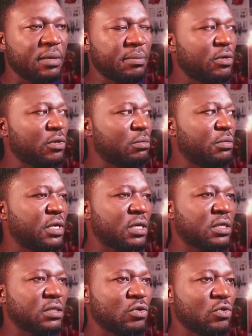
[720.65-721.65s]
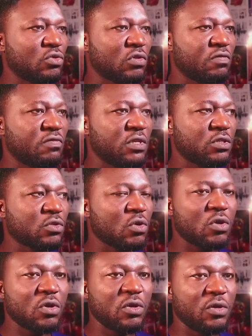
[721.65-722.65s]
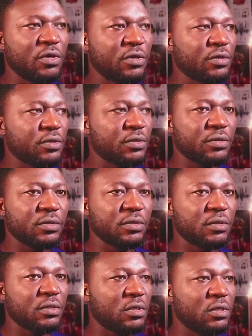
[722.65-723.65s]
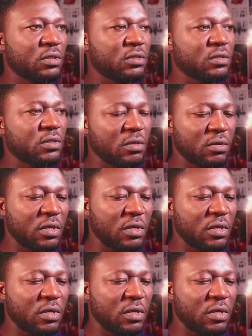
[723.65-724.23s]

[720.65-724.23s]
I'm going to make use of this color. So,